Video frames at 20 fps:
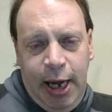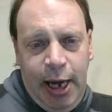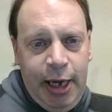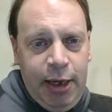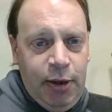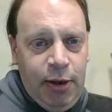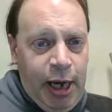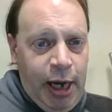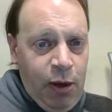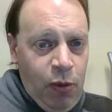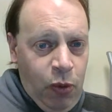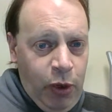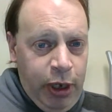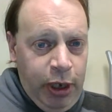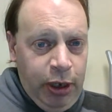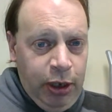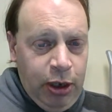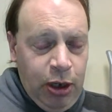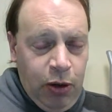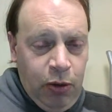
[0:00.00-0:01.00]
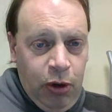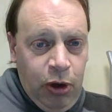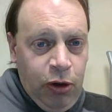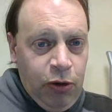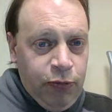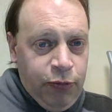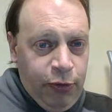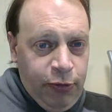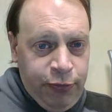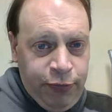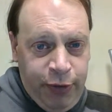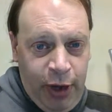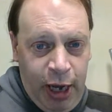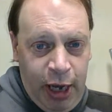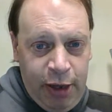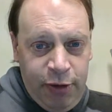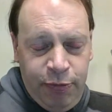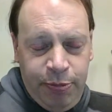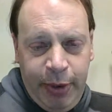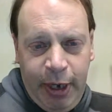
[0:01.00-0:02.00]
I wouldn't go over
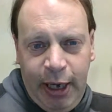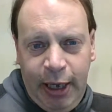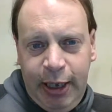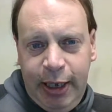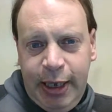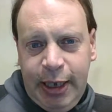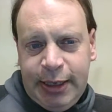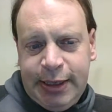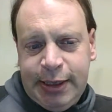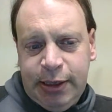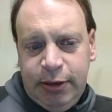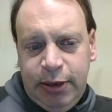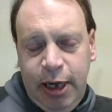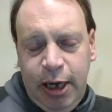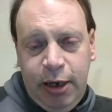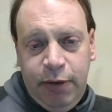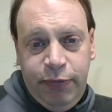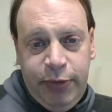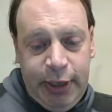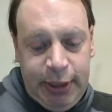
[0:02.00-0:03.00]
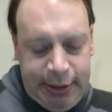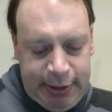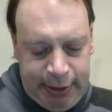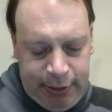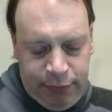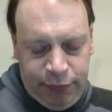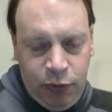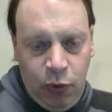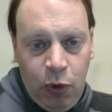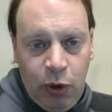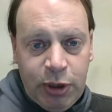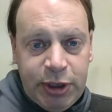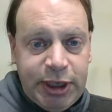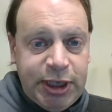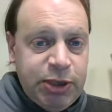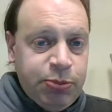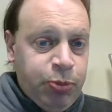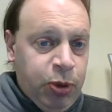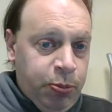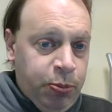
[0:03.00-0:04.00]
5, but I guess a lot of this, of course,
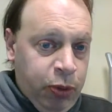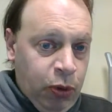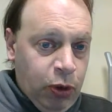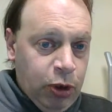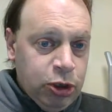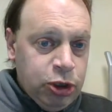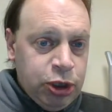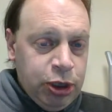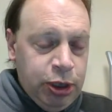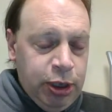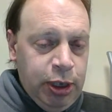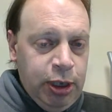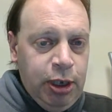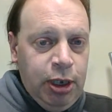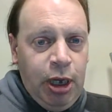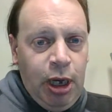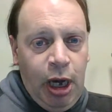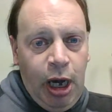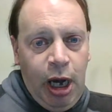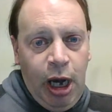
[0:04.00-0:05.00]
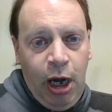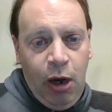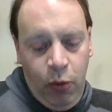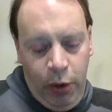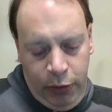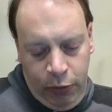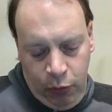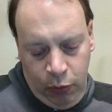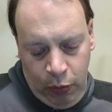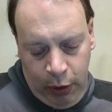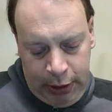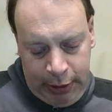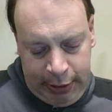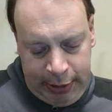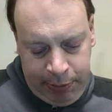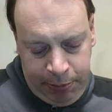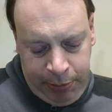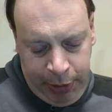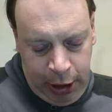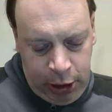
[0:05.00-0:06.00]
is proportionate with
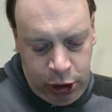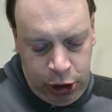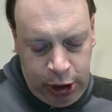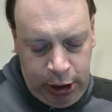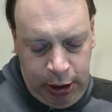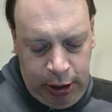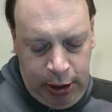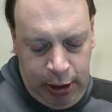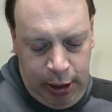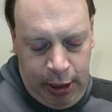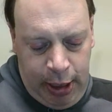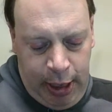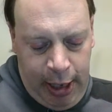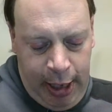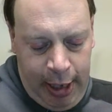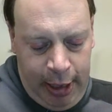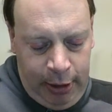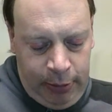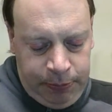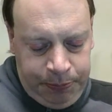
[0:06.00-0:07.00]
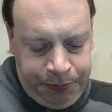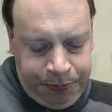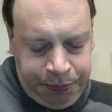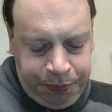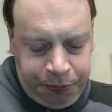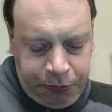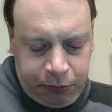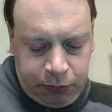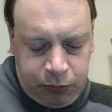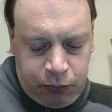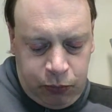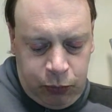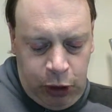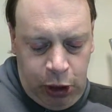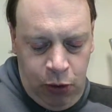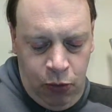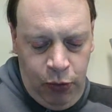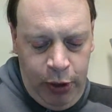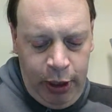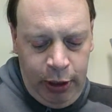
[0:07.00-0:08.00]
one's budget. And
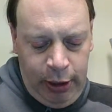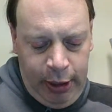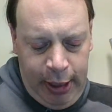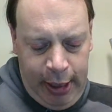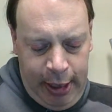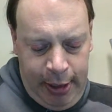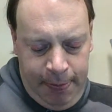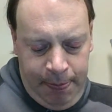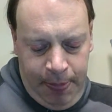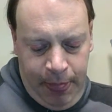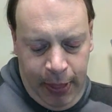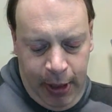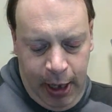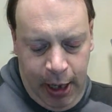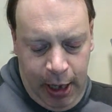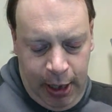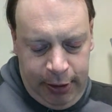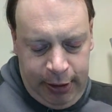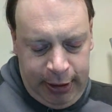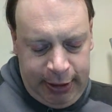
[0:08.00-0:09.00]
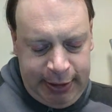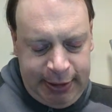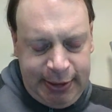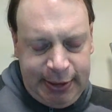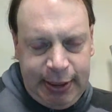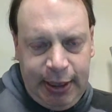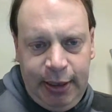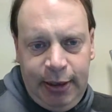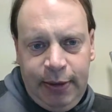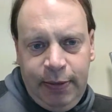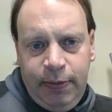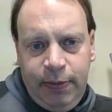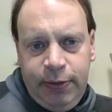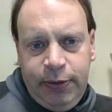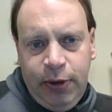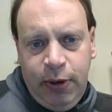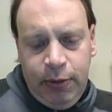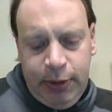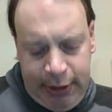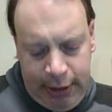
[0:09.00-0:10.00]
really, this is I
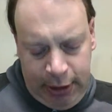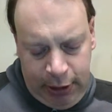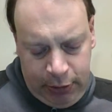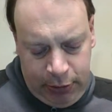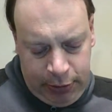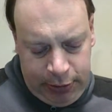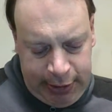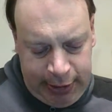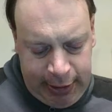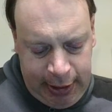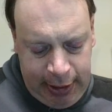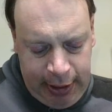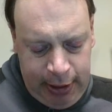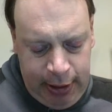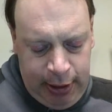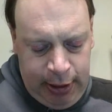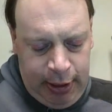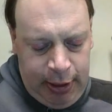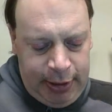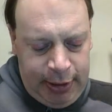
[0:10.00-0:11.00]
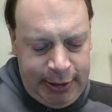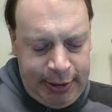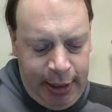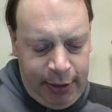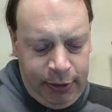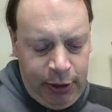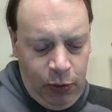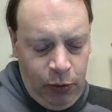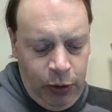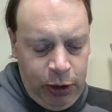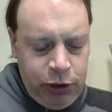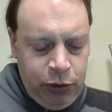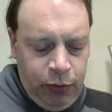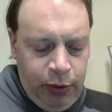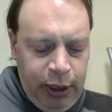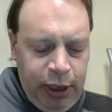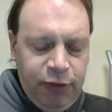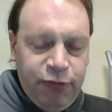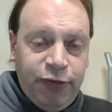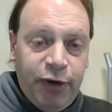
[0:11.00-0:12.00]
thought was interesting is that there were
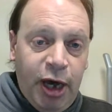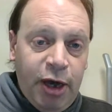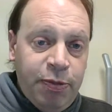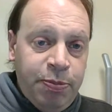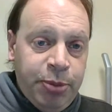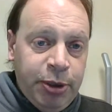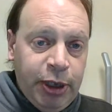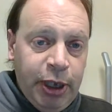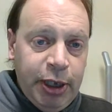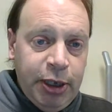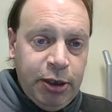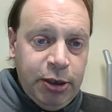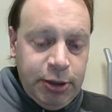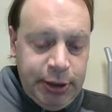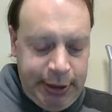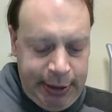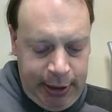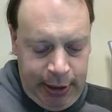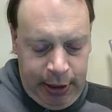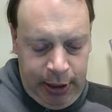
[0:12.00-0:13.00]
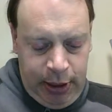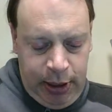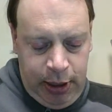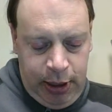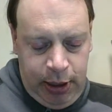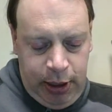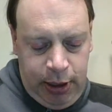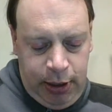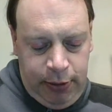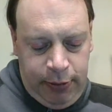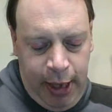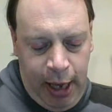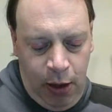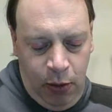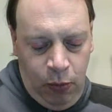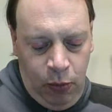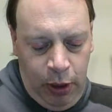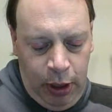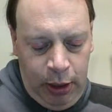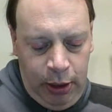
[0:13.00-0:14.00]
25 players that
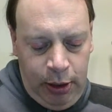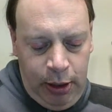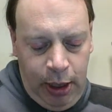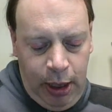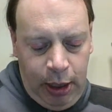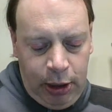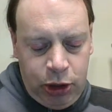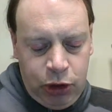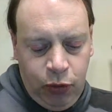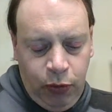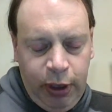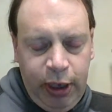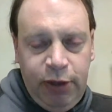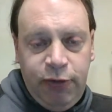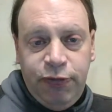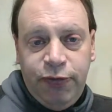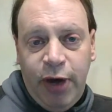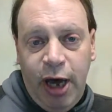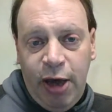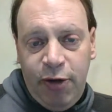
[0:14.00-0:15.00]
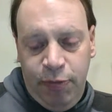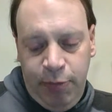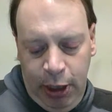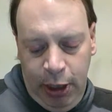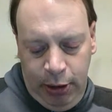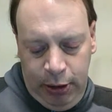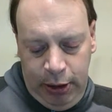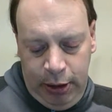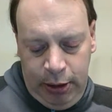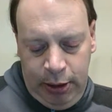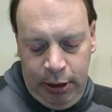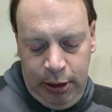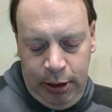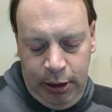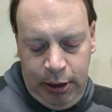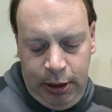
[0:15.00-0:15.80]
won $25 million.